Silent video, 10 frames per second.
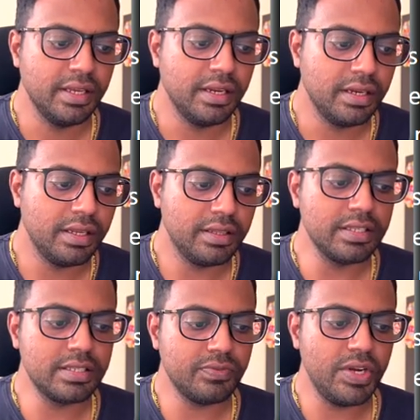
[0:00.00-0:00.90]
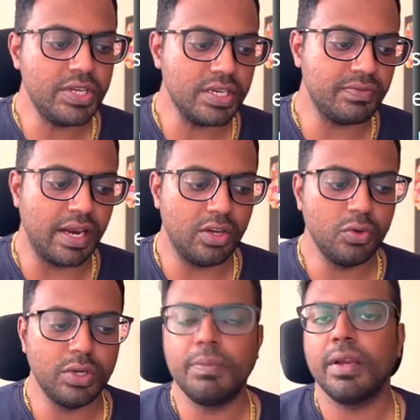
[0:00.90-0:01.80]
This feature's value
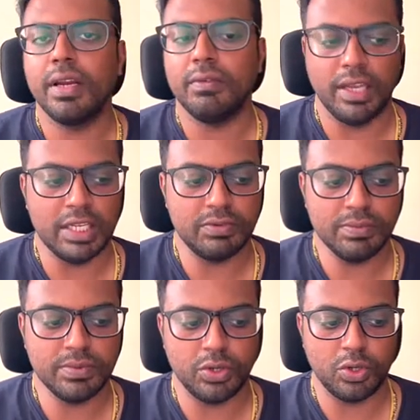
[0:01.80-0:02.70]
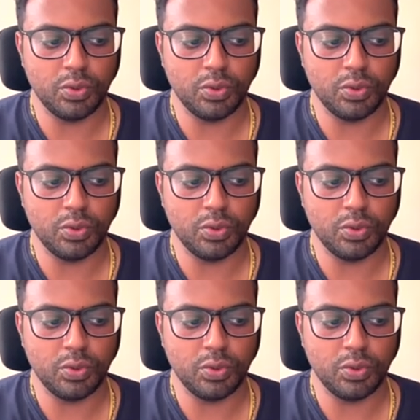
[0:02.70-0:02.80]
typically varies from 0 to 100.